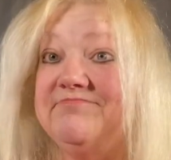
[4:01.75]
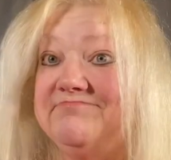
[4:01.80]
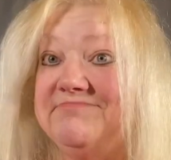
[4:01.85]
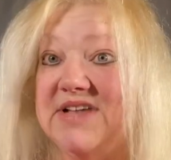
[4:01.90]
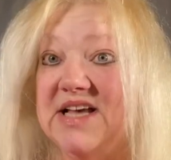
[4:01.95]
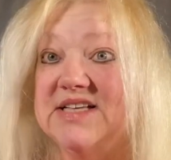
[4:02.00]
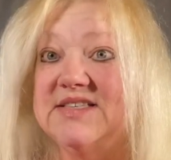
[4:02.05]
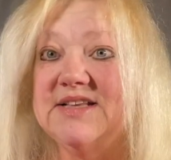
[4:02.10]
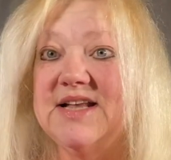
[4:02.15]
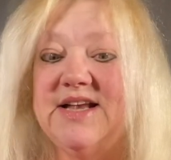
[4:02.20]

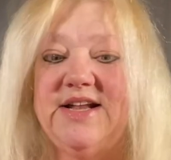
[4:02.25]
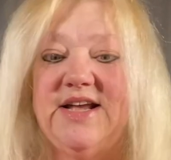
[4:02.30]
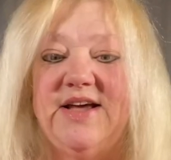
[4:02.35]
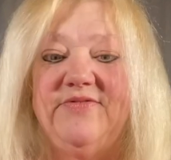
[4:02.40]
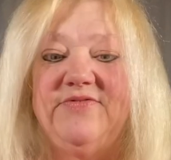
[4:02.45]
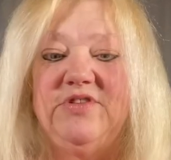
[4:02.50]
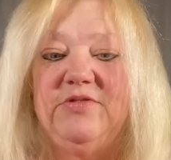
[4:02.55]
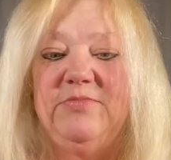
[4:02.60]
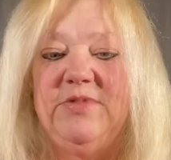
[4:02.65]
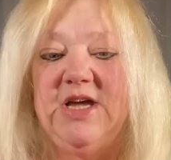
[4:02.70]
Does not
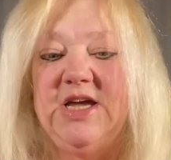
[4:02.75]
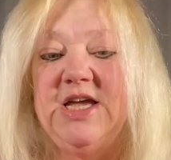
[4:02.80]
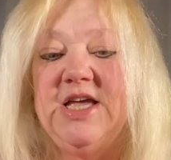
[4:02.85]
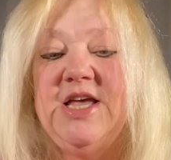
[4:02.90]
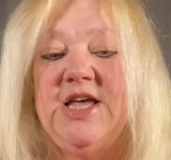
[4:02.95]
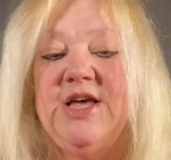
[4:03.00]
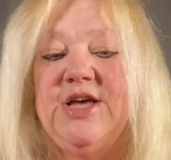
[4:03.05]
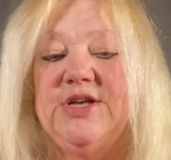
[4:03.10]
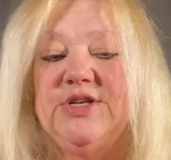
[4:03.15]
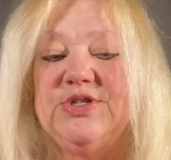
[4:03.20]
have to be.
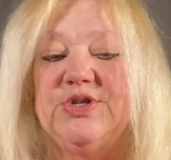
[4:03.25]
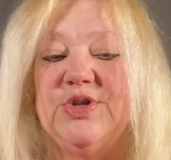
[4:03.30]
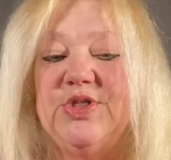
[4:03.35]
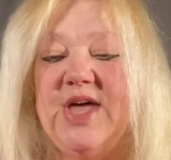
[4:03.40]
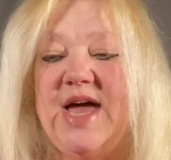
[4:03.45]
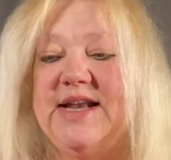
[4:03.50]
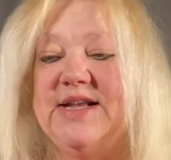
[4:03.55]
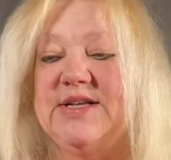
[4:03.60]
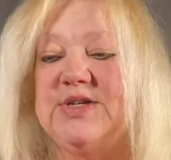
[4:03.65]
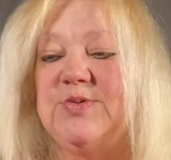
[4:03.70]
So
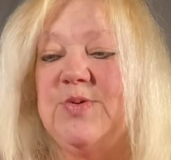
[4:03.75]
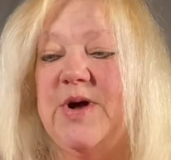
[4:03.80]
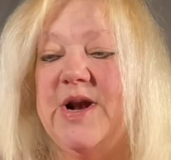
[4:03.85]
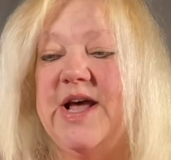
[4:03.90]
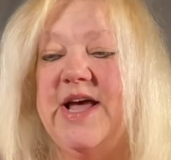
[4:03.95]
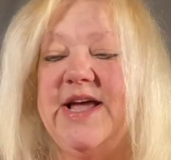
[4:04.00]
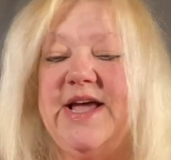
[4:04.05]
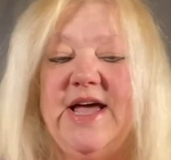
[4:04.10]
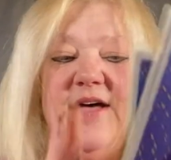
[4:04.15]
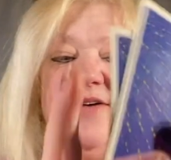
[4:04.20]
that is what
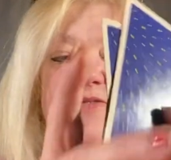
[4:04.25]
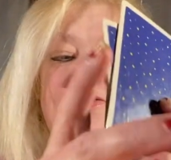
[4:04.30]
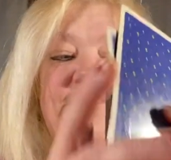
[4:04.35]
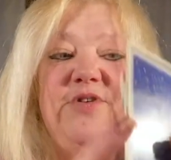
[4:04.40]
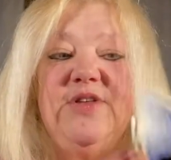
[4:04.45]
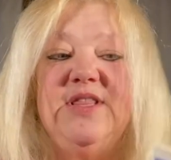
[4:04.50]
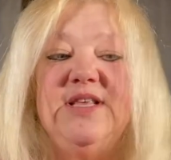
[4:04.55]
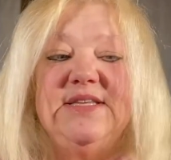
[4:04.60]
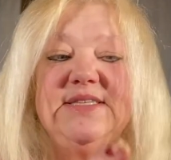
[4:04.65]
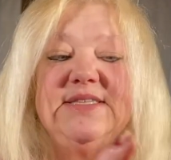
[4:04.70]
I have for
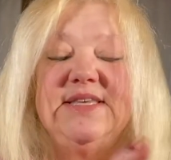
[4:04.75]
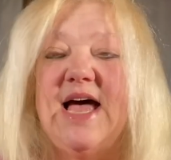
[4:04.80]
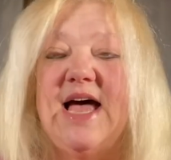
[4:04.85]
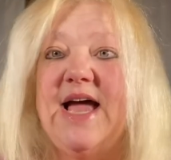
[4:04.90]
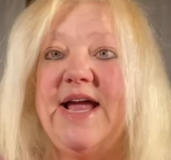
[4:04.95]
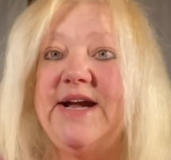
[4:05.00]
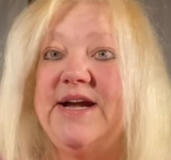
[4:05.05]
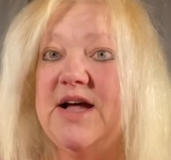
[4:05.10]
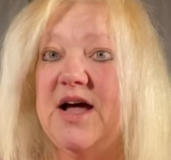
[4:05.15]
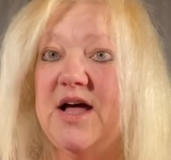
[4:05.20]
the
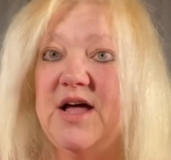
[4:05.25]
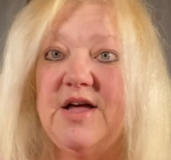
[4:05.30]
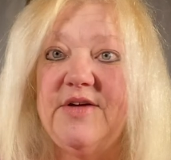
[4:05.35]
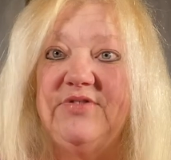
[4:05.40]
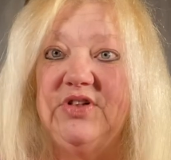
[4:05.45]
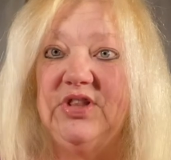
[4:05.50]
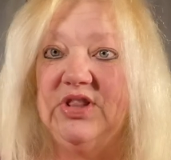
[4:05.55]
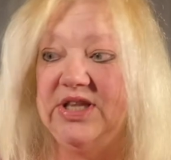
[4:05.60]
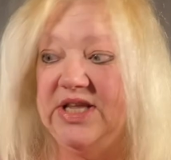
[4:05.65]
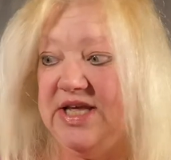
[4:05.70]
sign of
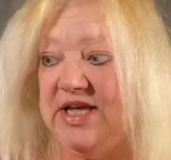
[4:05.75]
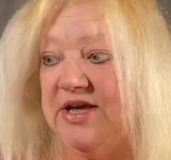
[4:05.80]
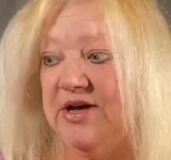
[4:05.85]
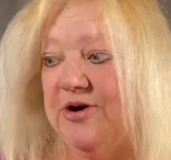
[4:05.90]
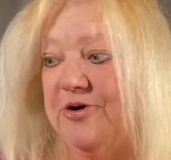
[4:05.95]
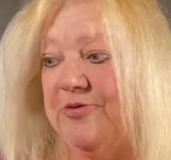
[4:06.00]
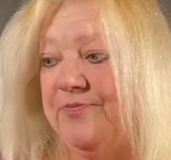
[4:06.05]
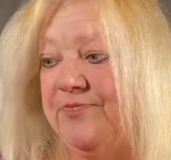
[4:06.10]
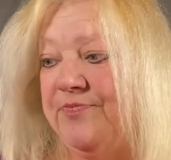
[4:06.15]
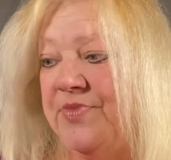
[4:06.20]

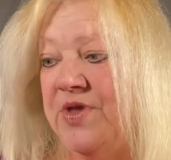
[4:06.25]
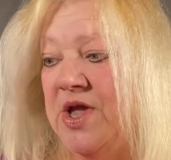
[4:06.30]
Leo.